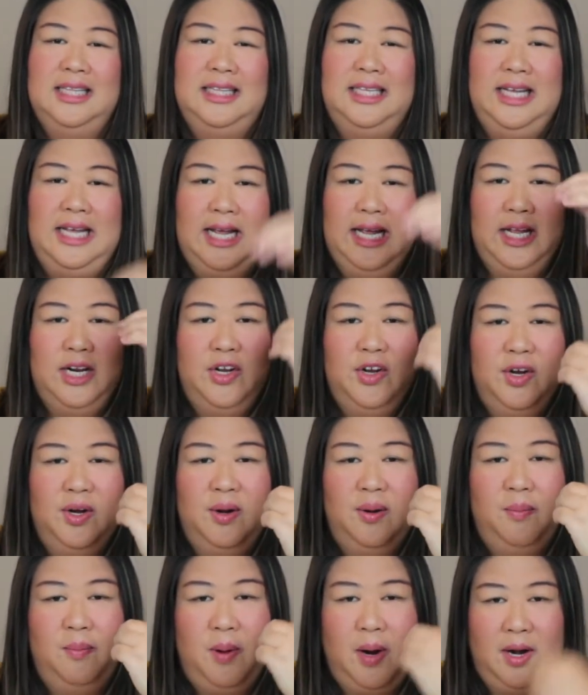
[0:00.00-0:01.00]
The
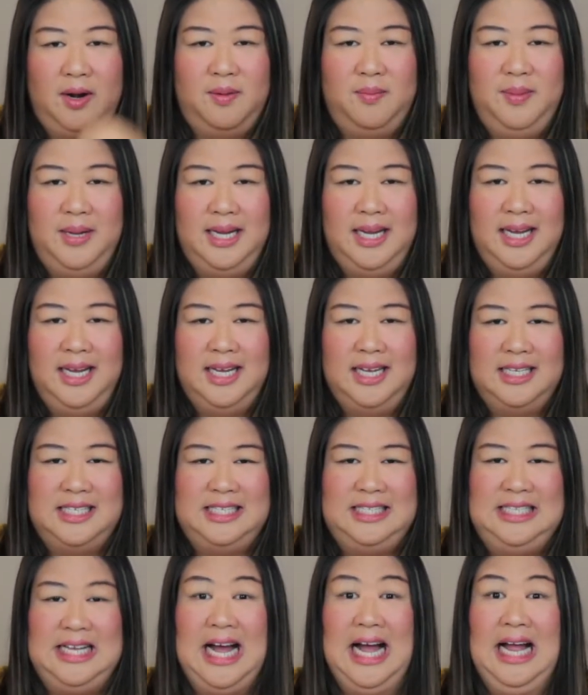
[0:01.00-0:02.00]
inner part of me is
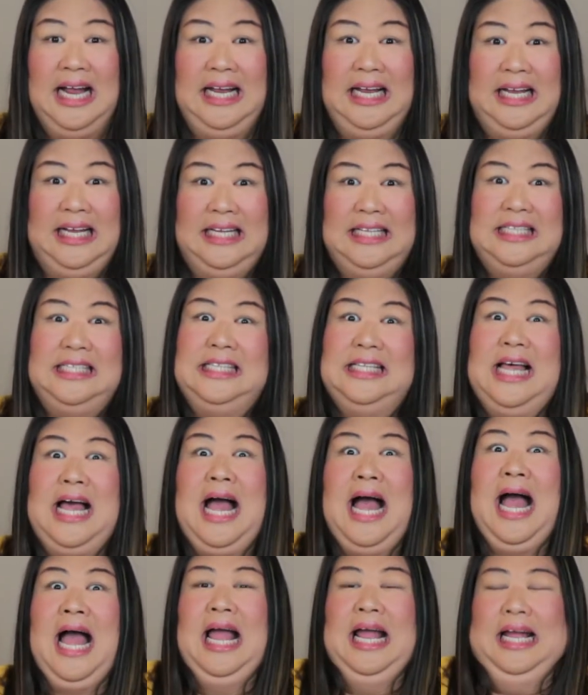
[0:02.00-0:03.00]
dying
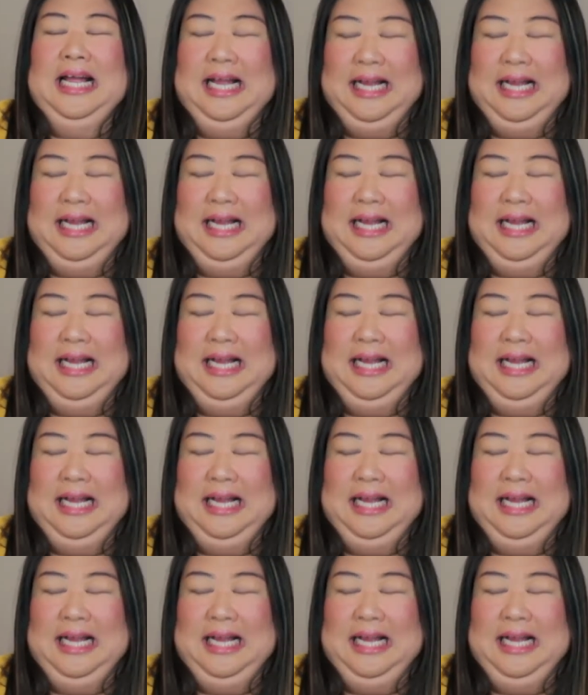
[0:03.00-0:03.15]
inside.